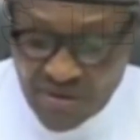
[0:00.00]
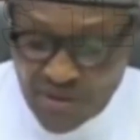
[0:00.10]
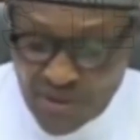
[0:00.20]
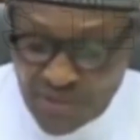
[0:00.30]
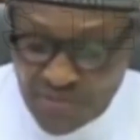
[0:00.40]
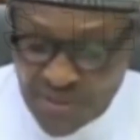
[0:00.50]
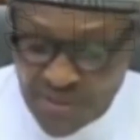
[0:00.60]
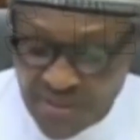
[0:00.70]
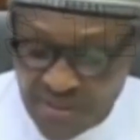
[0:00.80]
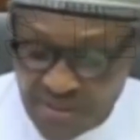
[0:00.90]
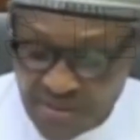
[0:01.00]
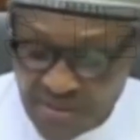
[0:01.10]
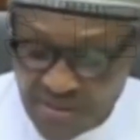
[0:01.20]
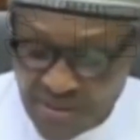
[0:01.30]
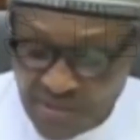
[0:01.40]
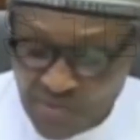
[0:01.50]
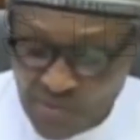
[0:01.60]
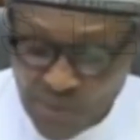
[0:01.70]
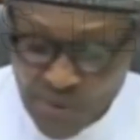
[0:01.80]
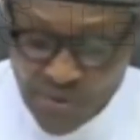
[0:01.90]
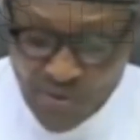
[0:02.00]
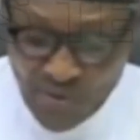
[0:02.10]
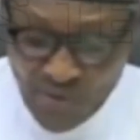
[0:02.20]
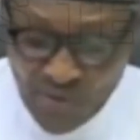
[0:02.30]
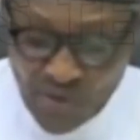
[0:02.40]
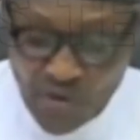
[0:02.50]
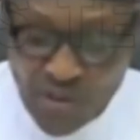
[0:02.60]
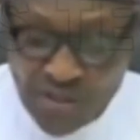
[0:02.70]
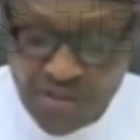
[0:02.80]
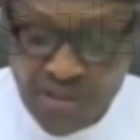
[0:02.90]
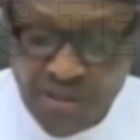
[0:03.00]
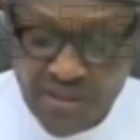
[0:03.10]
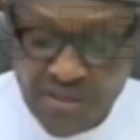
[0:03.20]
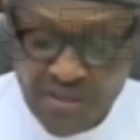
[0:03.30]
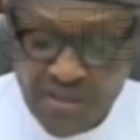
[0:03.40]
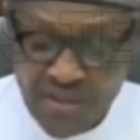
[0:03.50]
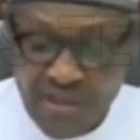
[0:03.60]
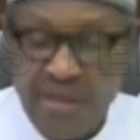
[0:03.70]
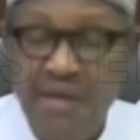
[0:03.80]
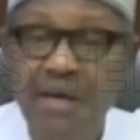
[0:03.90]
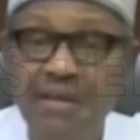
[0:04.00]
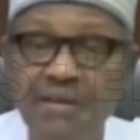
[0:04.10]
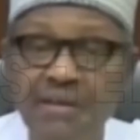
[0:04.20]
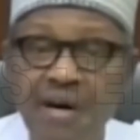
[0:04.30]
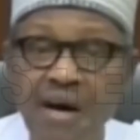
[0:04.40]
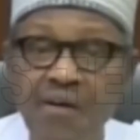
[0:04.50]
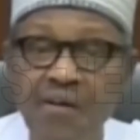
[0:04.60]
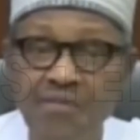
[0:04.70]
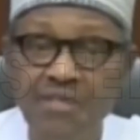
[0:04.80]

disrupted the travel plans of fellow Nigerians and our